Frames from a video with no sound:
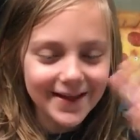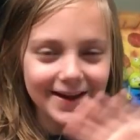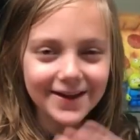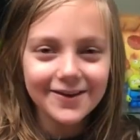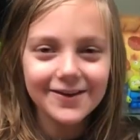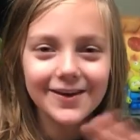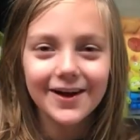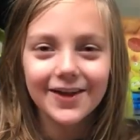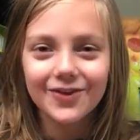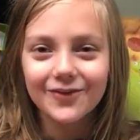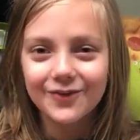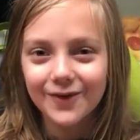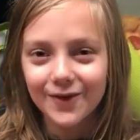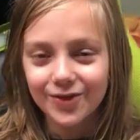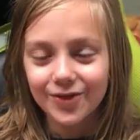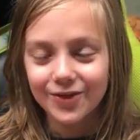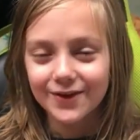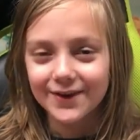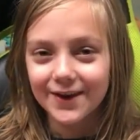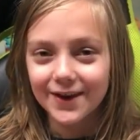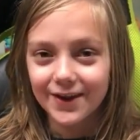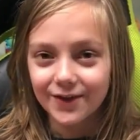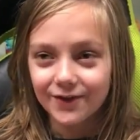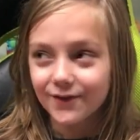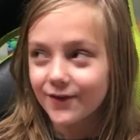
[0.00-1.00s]
thank you guys for watching
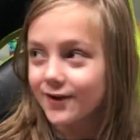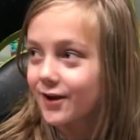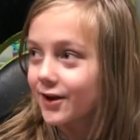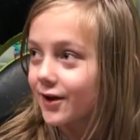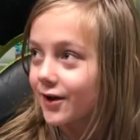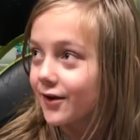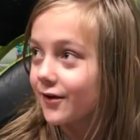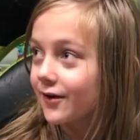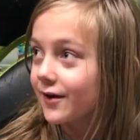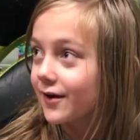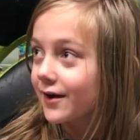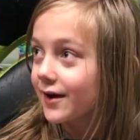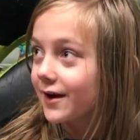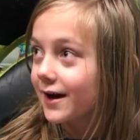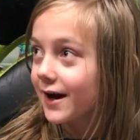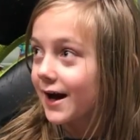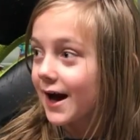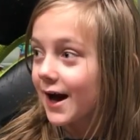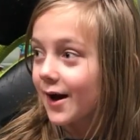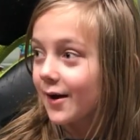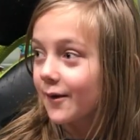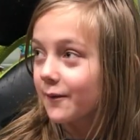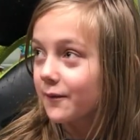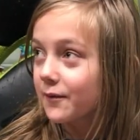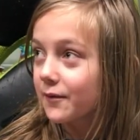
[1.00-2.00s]
today's video.
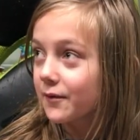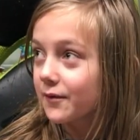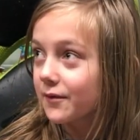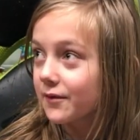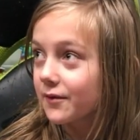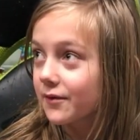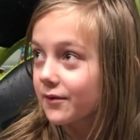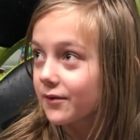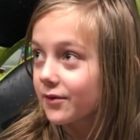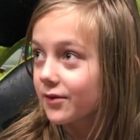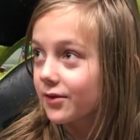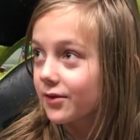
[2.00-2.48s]
I will